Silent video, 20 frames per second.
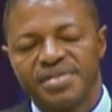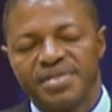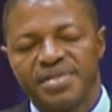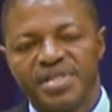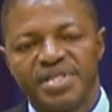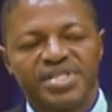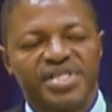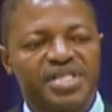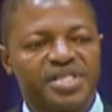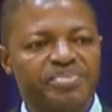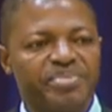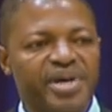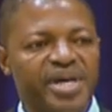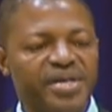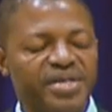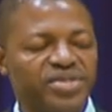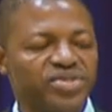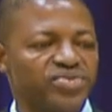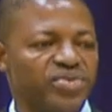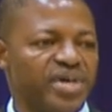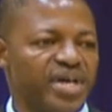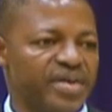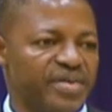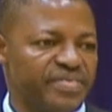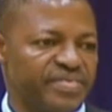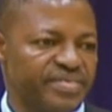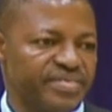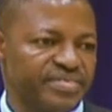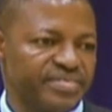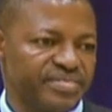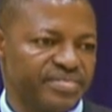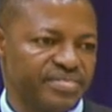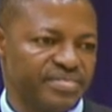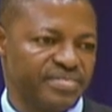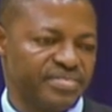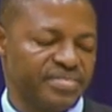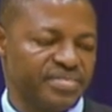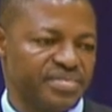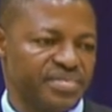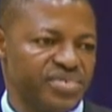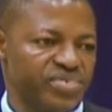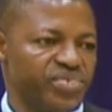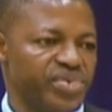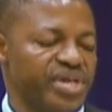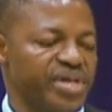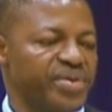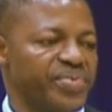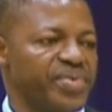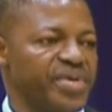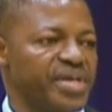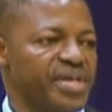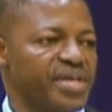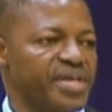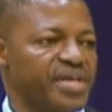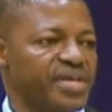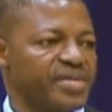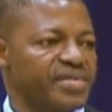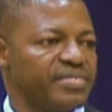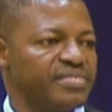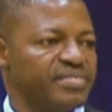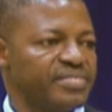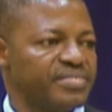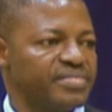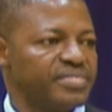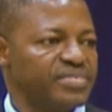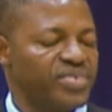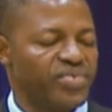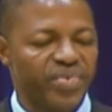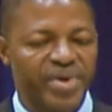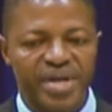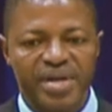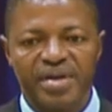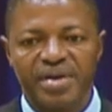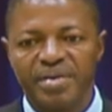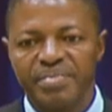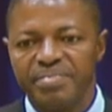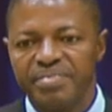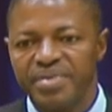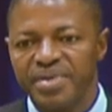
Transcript: is aspiring to have, where we can wake up